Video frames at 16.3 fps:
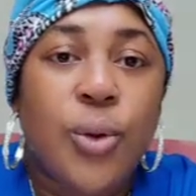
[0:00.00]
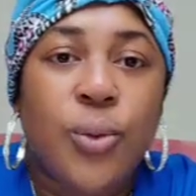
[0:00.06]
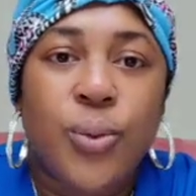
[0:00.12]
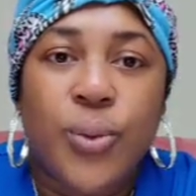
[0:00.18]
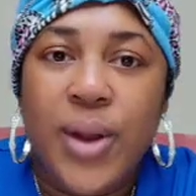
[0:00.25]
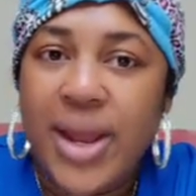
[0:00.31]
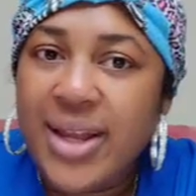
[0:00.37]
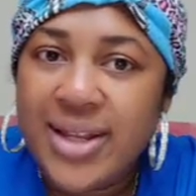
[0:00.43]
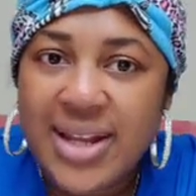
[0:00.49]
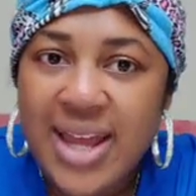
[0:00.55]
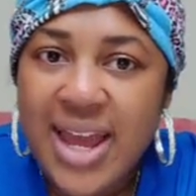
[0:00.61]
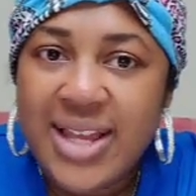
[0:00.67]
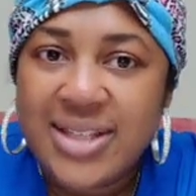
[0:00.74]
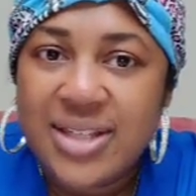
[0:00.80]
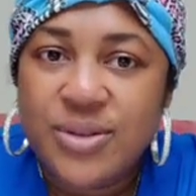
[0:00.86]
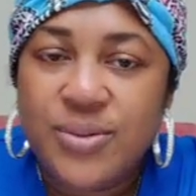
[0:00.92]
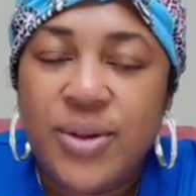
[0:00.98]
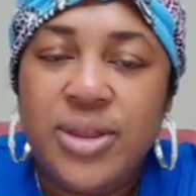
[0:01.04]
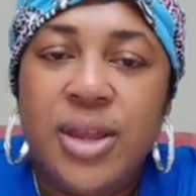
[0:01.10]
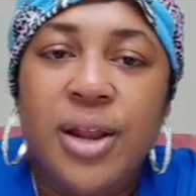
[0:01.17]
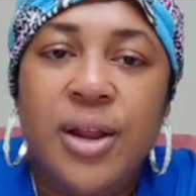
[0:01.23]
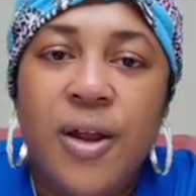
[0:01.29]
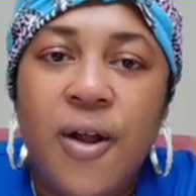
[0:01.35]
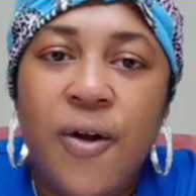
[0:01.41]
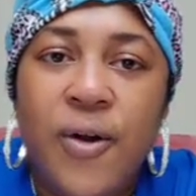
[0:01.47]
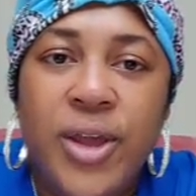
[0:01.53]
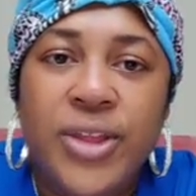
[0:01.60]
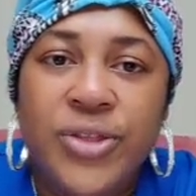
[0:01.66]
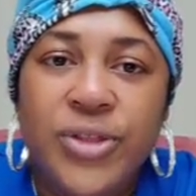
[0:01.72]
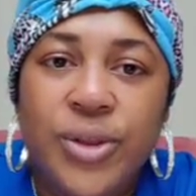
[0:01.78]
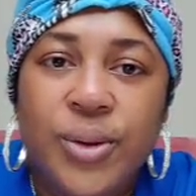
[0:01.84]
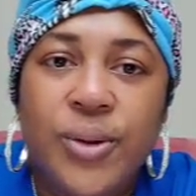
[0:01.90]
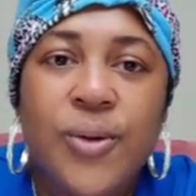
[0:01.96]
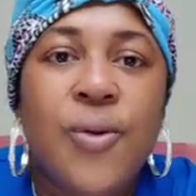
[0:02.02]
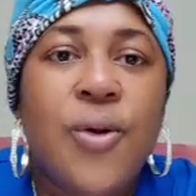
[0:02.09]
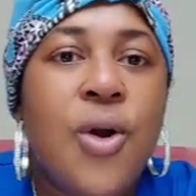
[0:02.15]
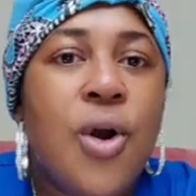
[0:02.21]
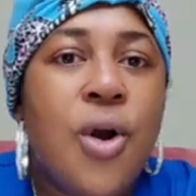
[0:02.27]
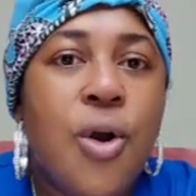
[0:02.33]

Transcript: recognizes what they're going through